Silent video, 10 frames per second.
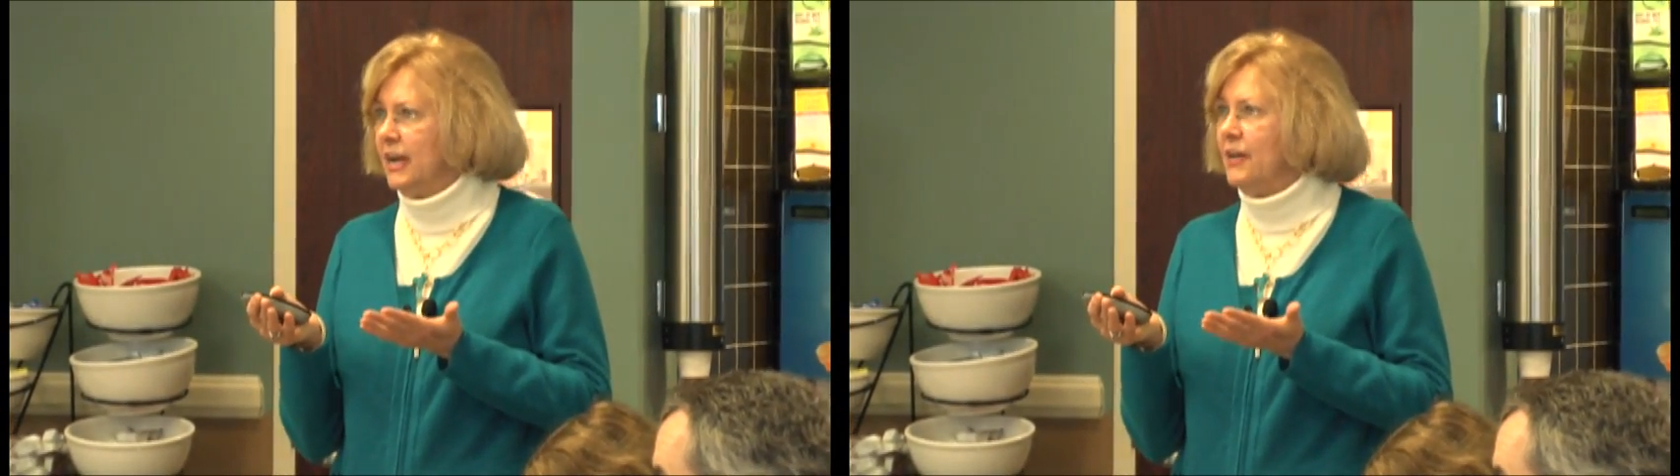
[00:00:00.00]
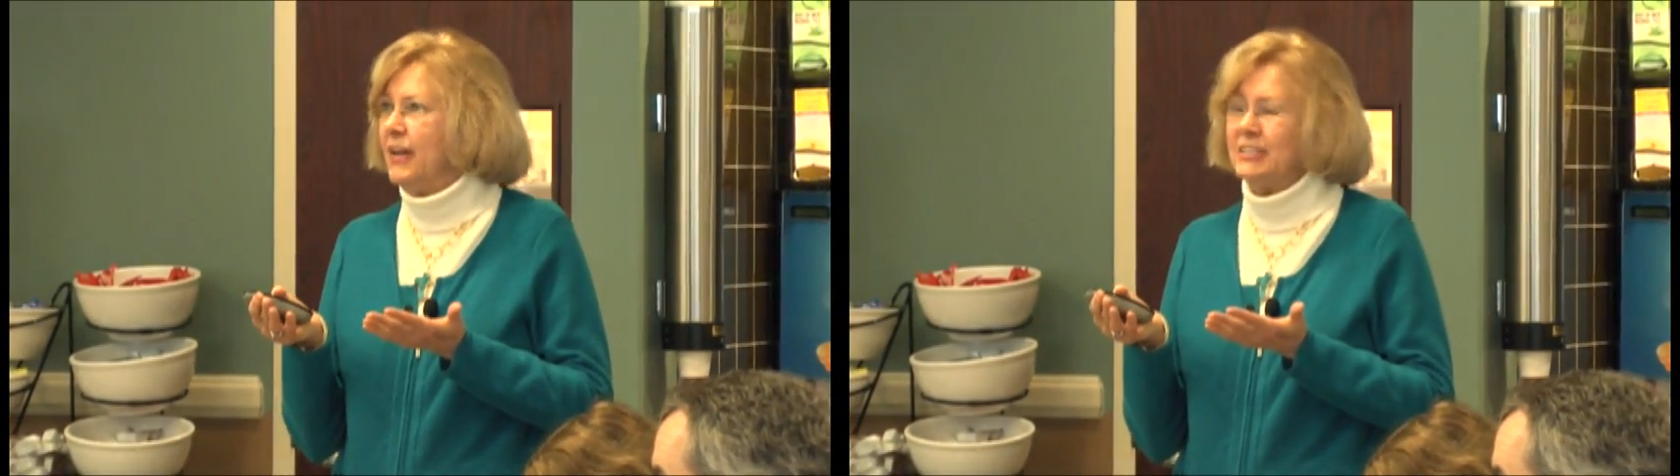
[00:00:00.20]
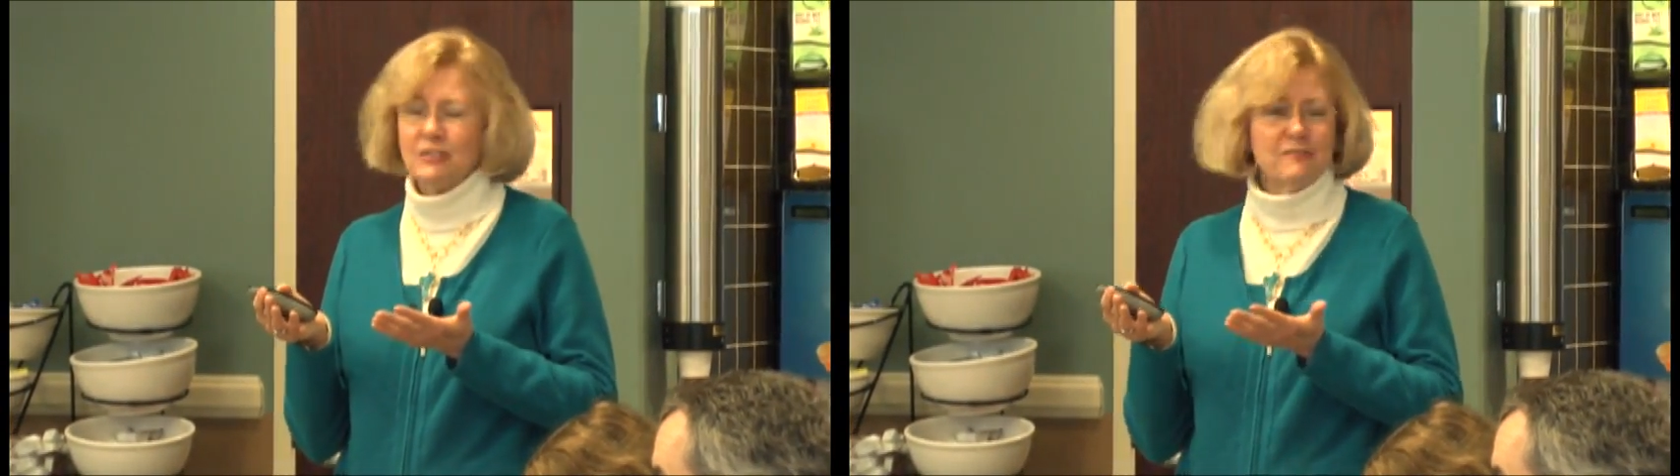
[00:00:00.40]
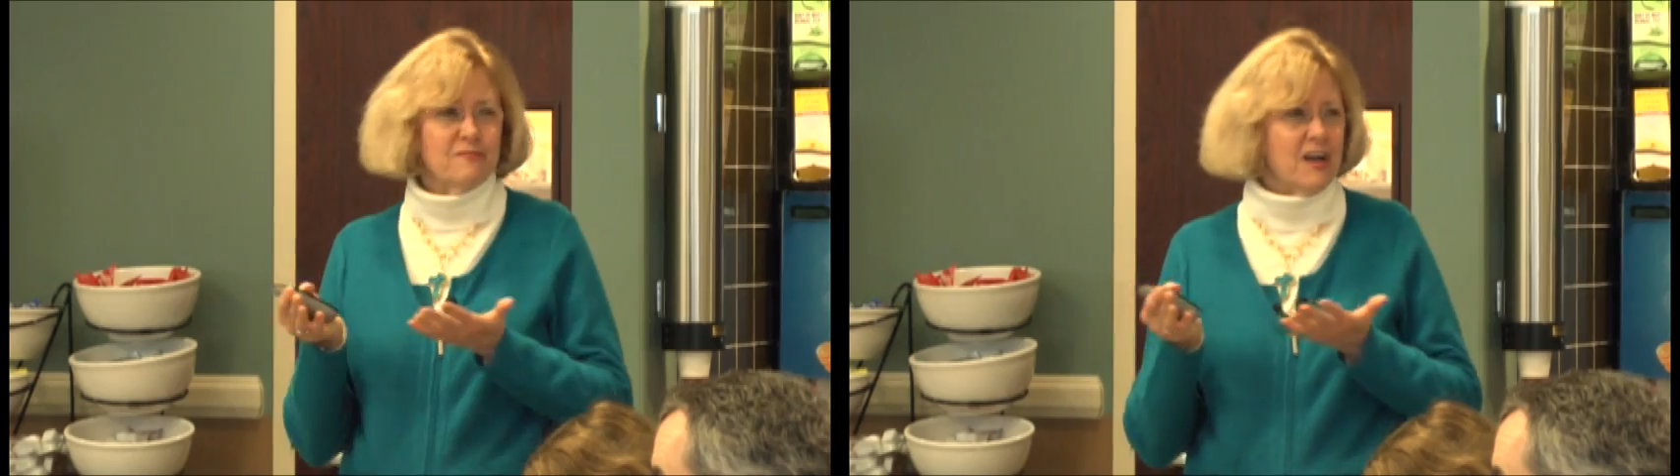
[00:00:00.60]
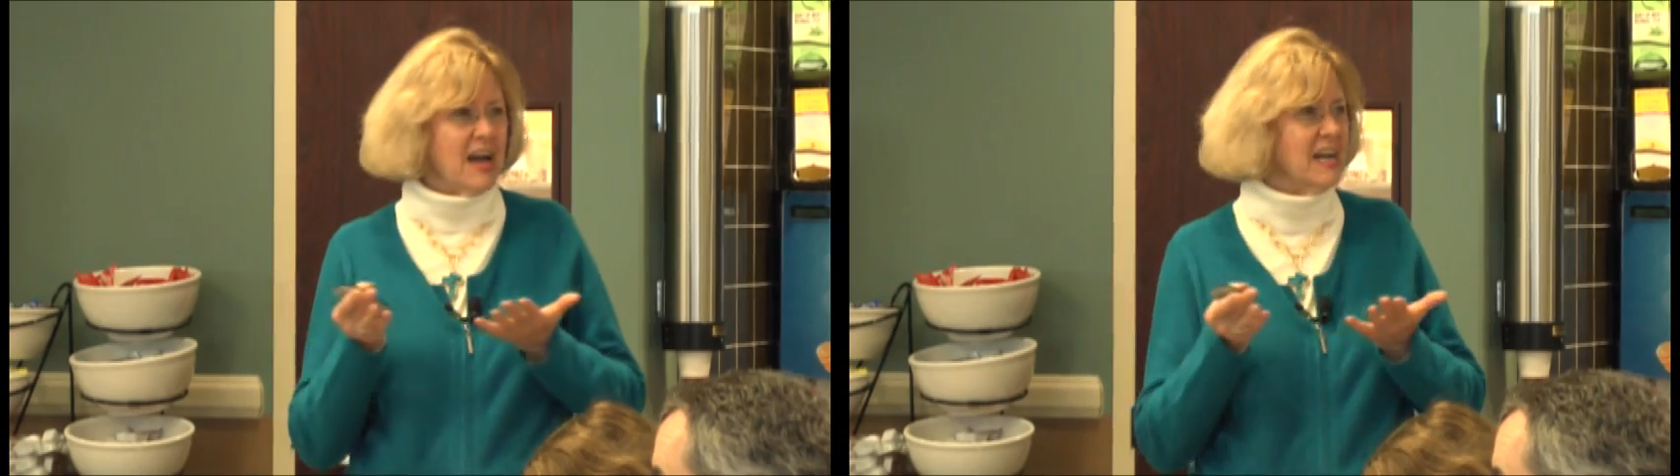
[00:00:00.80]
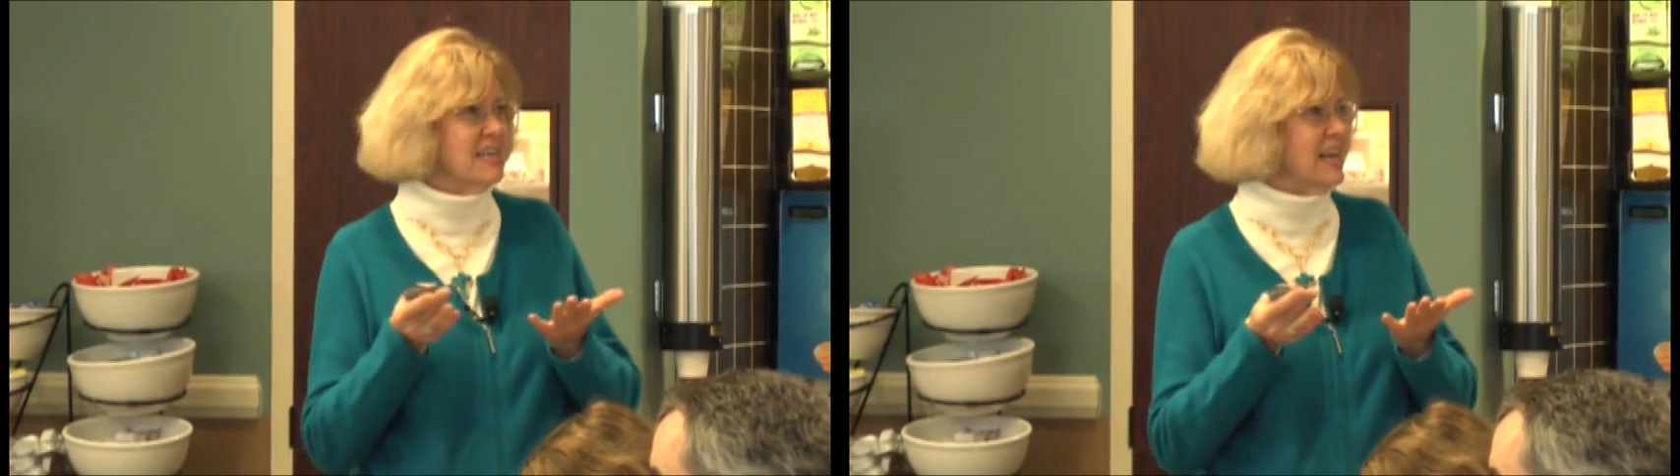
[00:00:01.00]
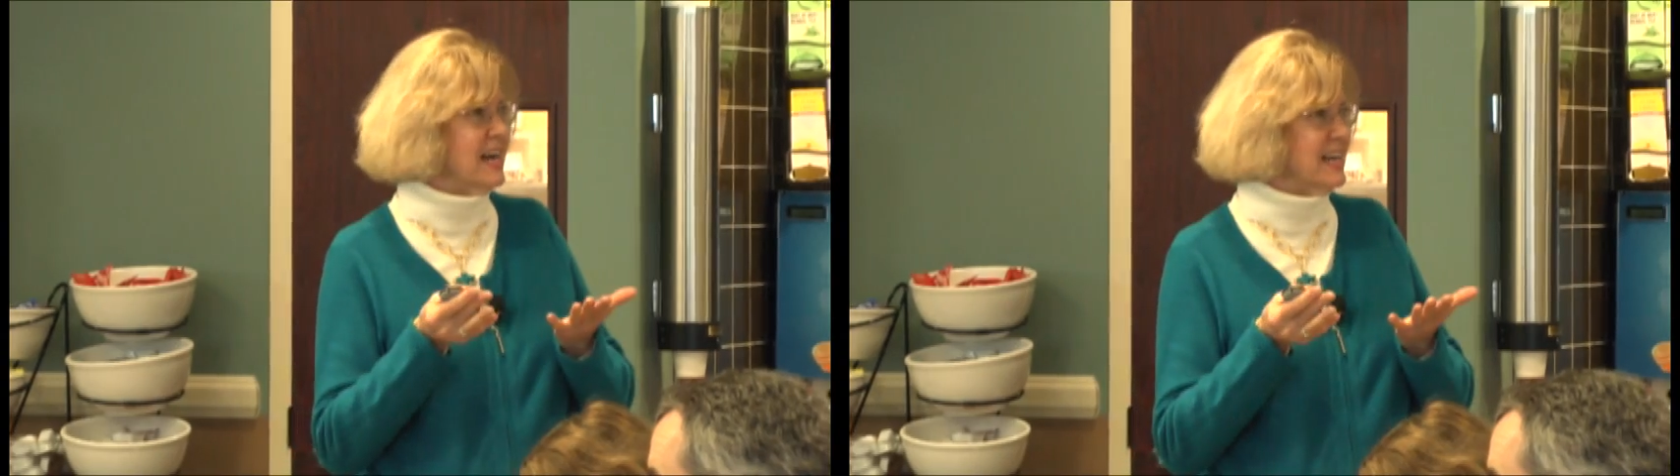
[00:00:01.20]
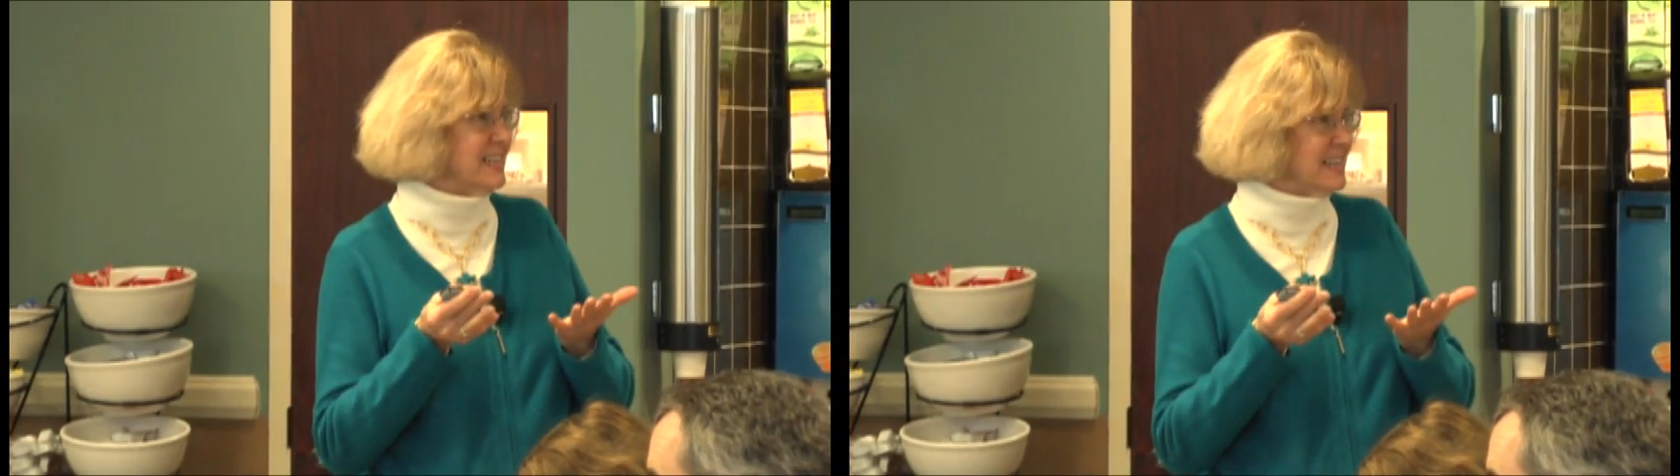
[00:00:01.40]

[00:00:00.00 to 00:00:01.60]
And that's a fine line in